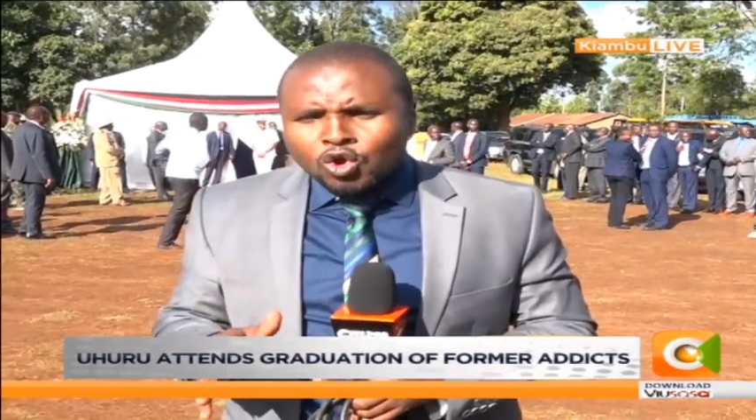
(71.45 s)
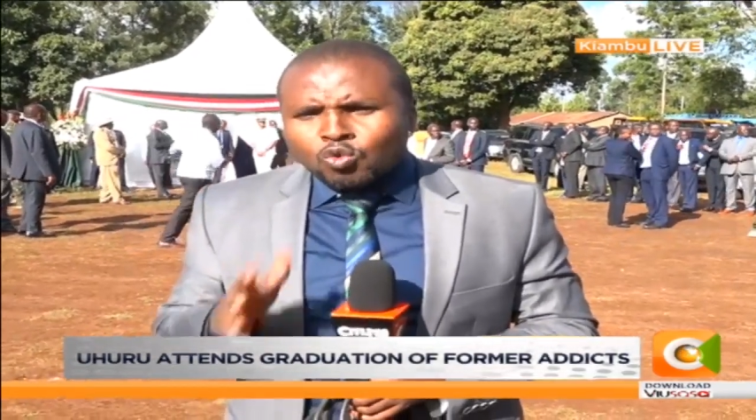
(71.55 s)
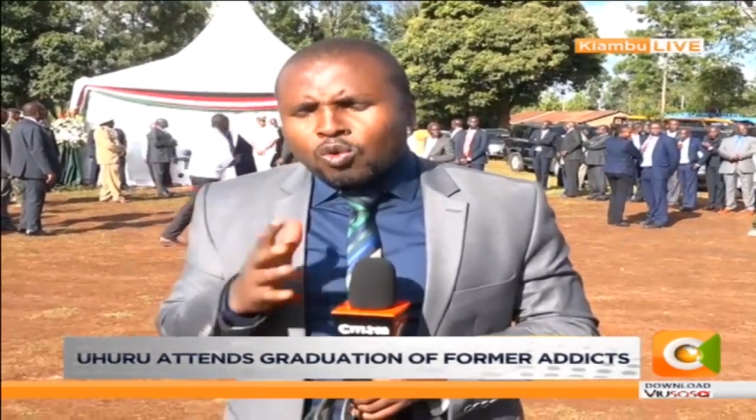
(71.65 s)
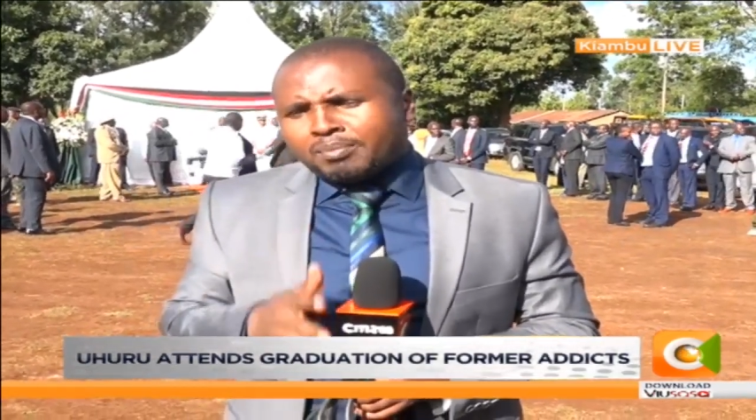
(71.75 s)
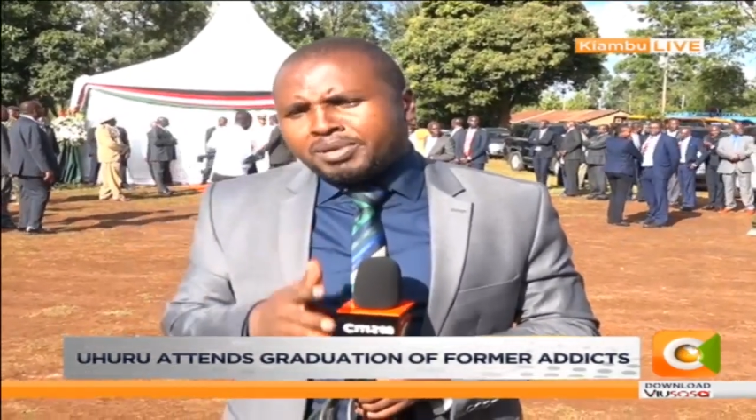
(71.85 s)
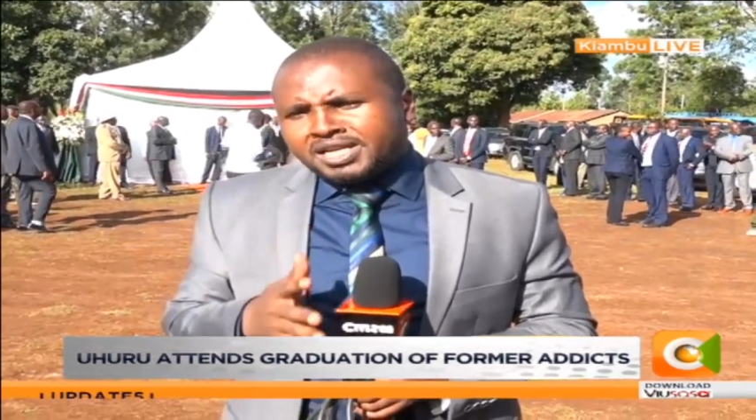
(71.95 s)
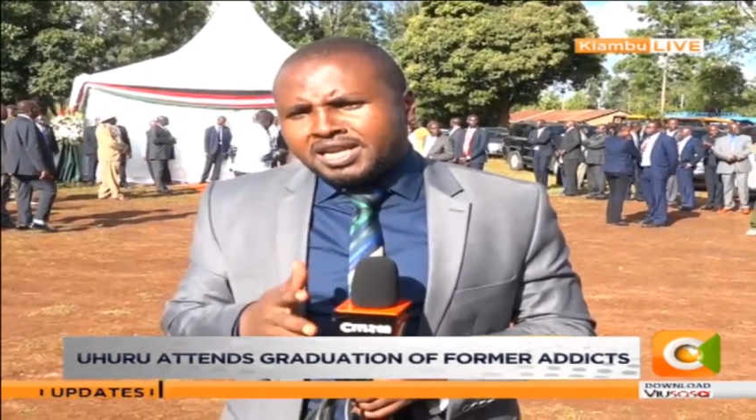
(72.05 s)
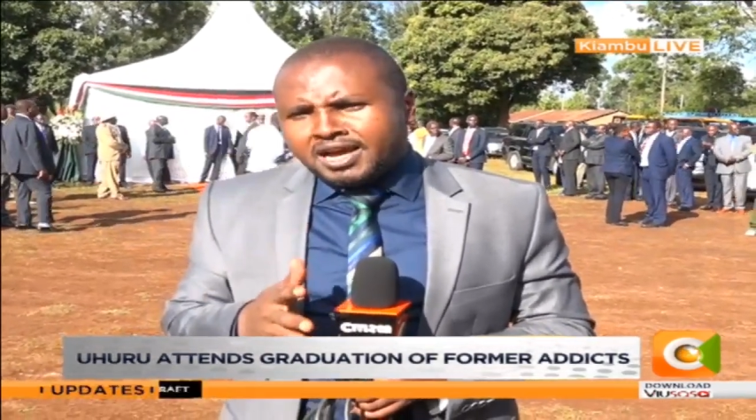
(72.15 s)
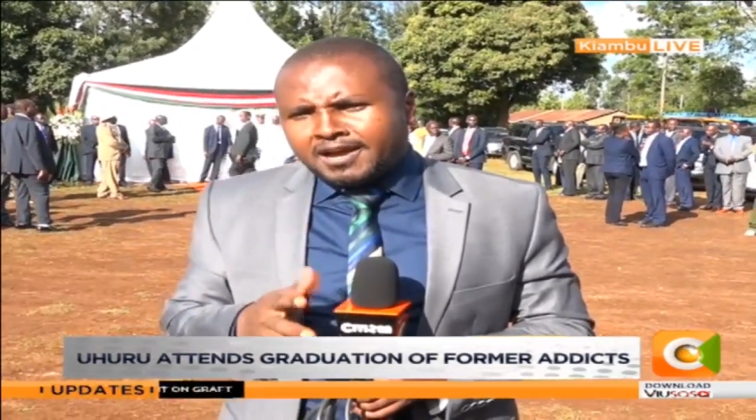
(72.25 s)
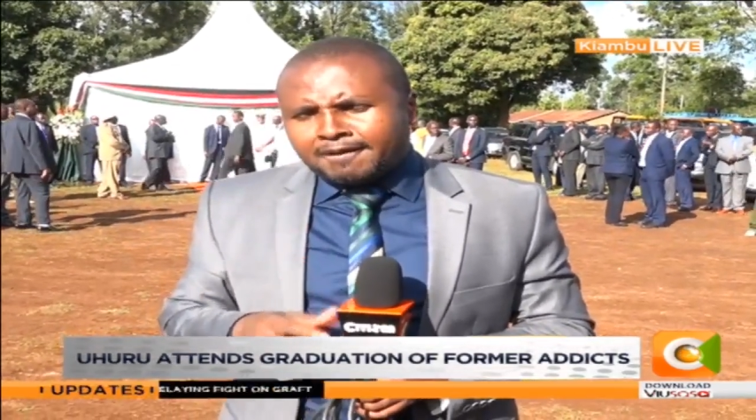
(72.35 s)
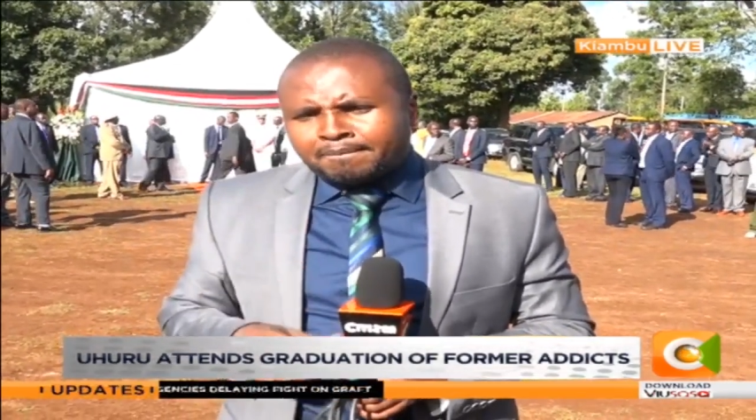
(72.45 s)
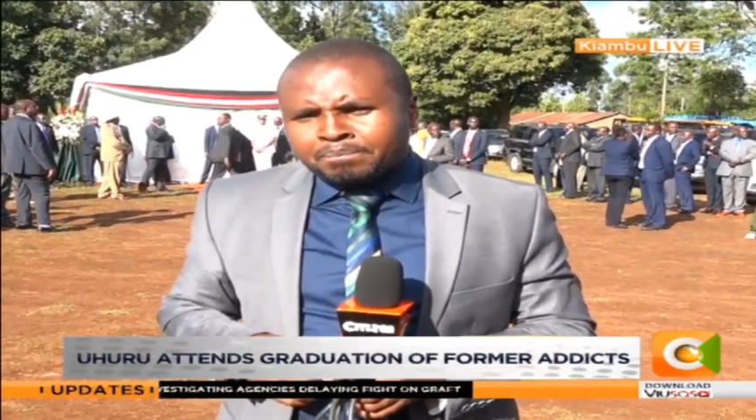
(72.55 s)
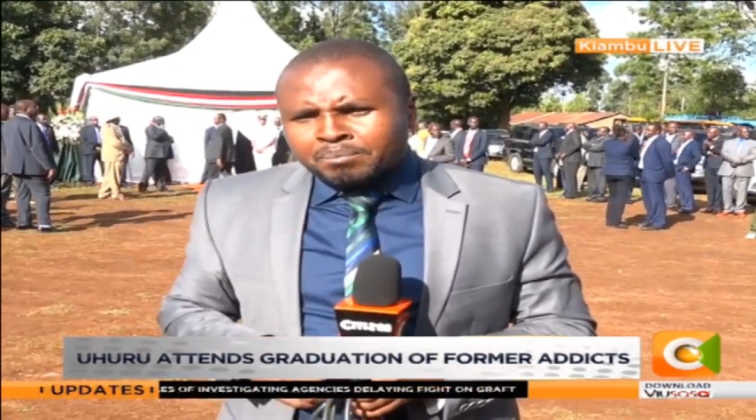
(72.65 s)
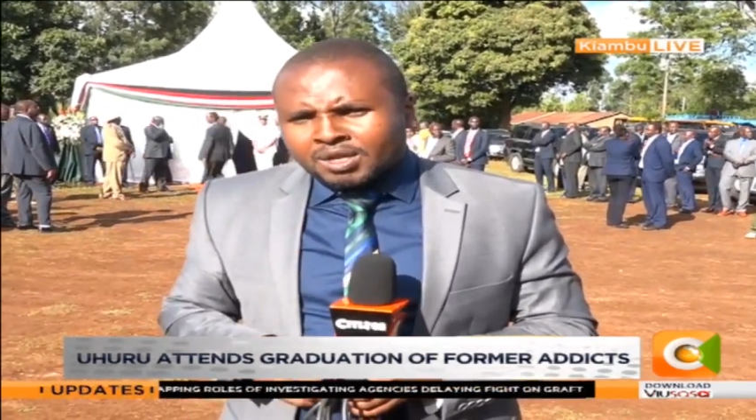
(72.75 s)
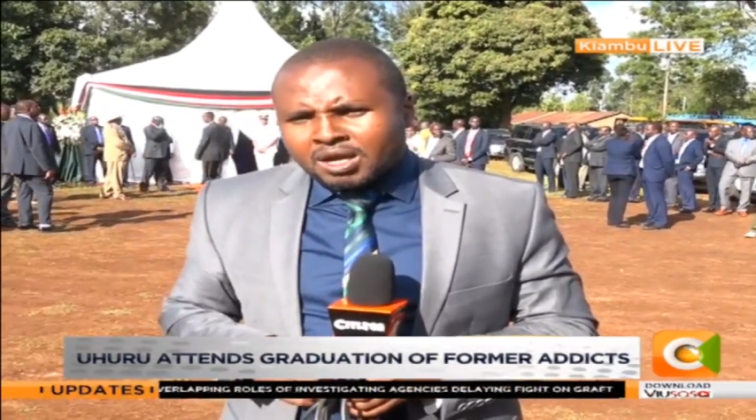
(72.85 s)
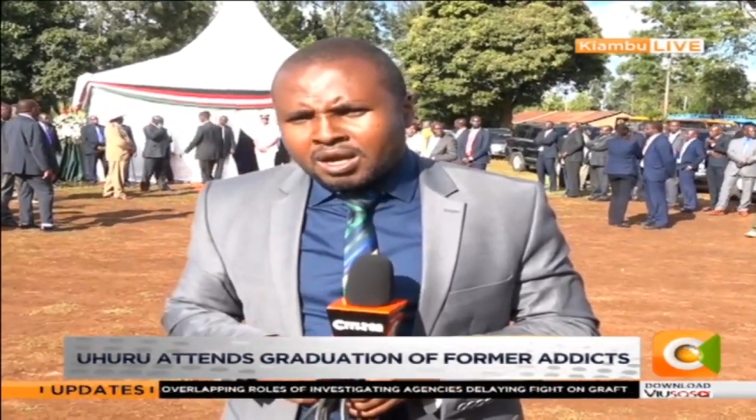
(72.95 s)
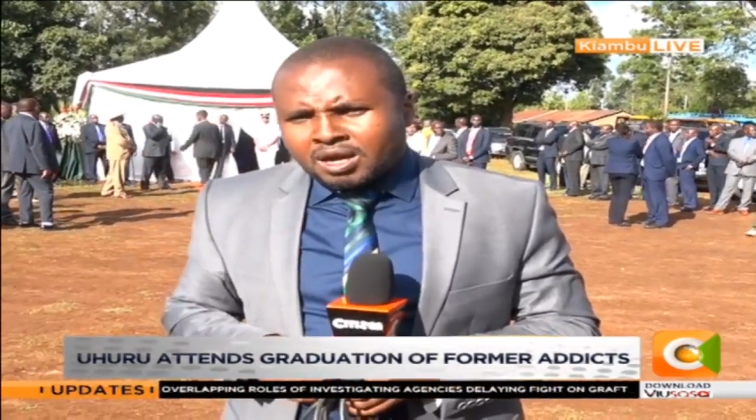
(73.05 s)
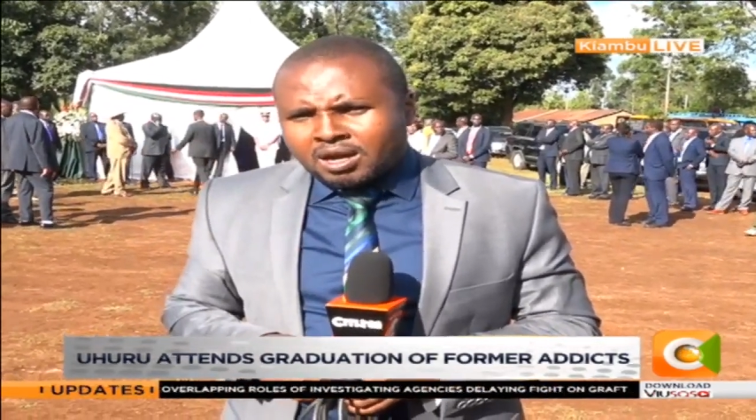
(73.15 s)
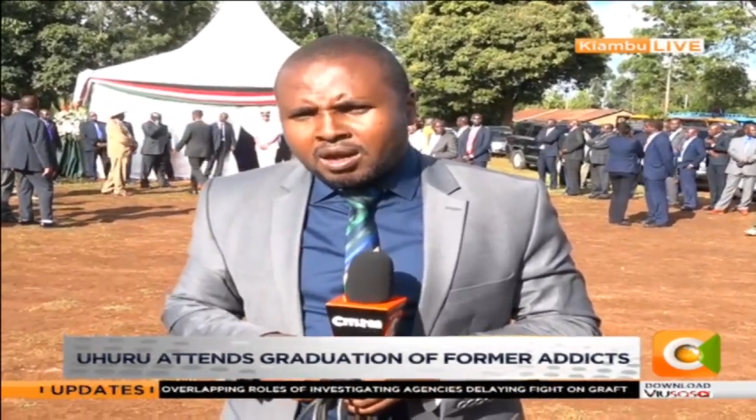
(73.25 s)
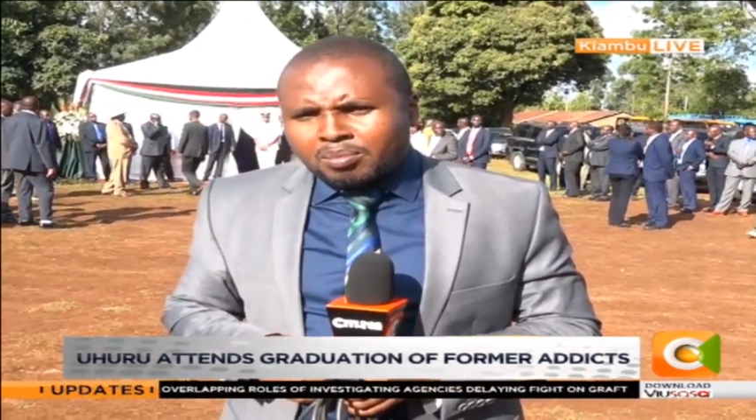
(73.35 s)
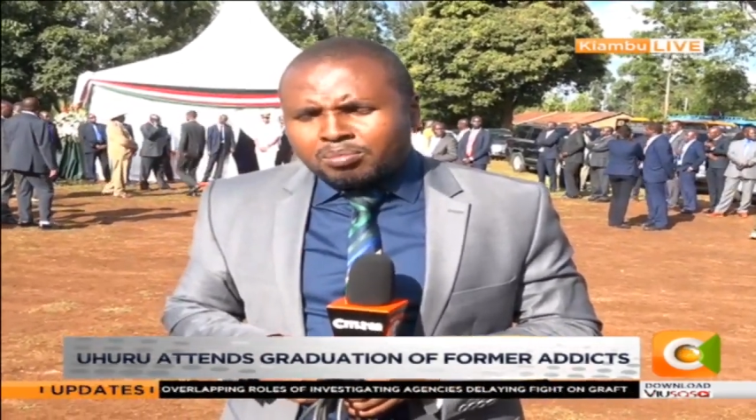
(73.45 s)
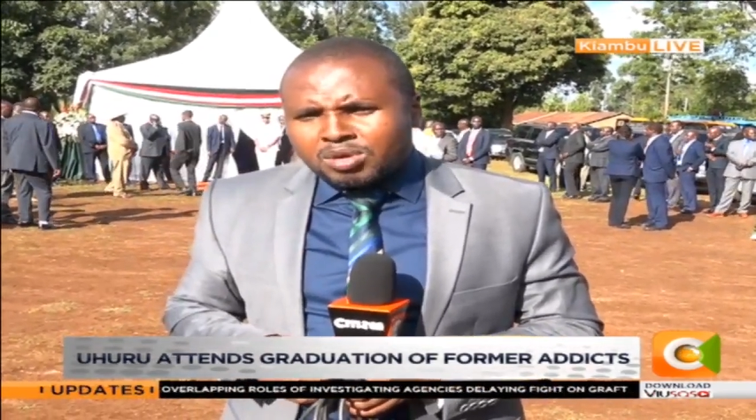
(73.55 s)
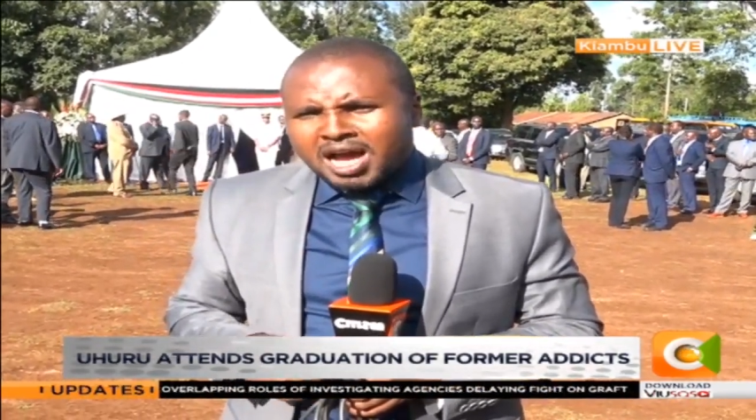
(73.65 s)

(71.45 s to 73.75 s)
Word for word: who have been um,